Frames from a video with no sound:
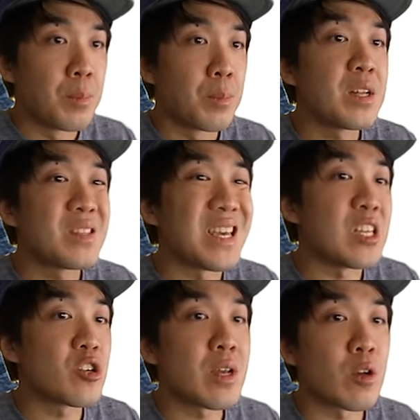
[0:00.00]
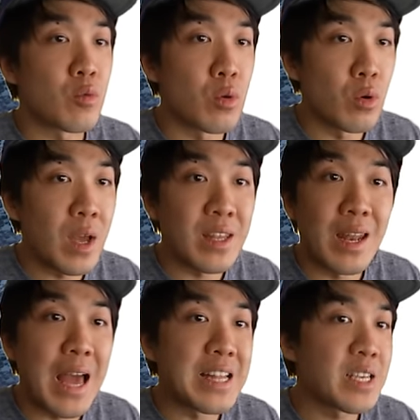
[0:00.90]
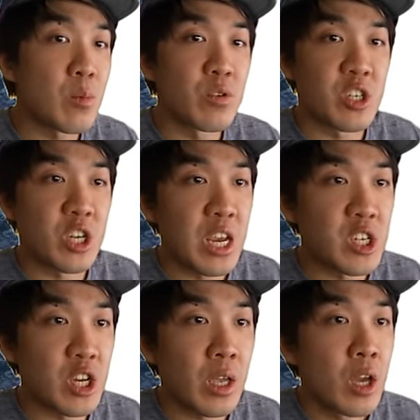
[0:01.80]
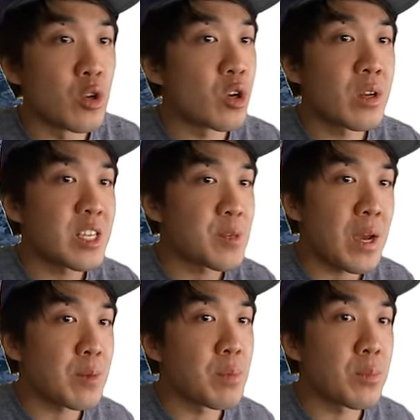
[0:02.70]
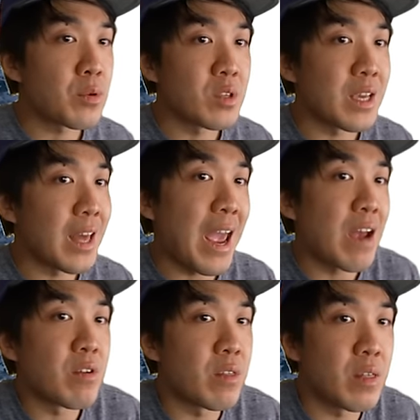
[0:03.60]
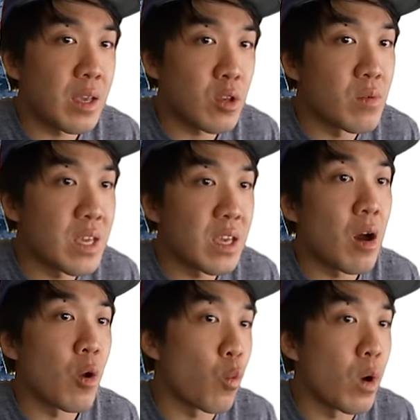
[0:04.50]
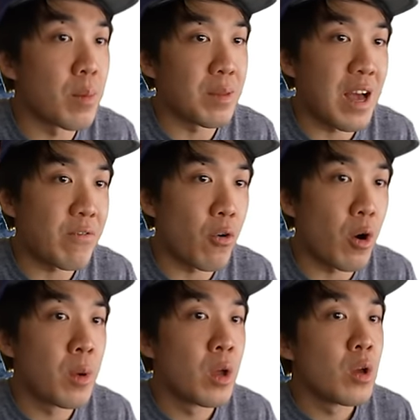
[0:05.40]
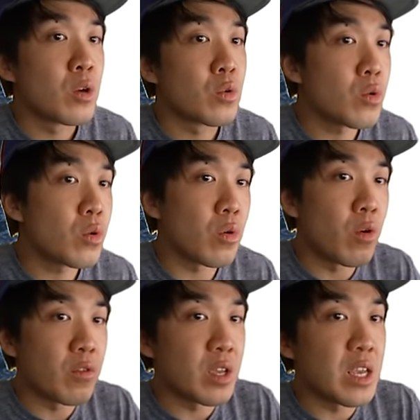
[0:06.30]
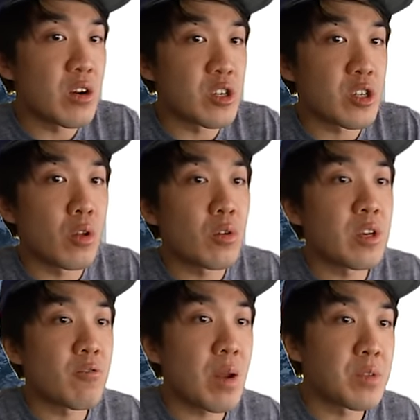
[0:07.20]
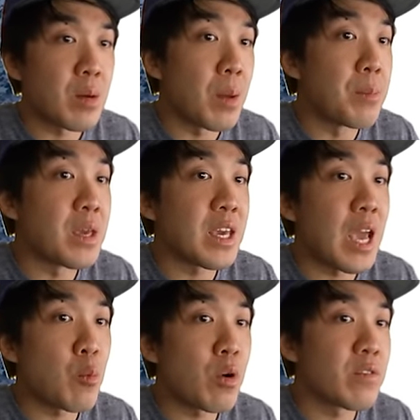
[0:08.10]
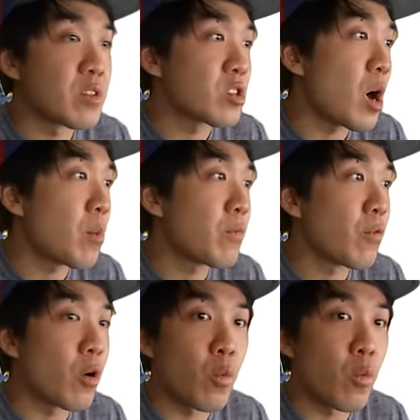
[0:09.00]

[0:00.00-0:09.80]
But the internet grew and the landscape was changing. You couldn't expect people to get everything you need on one platform. Google over the years slowly crept up and became one of the top four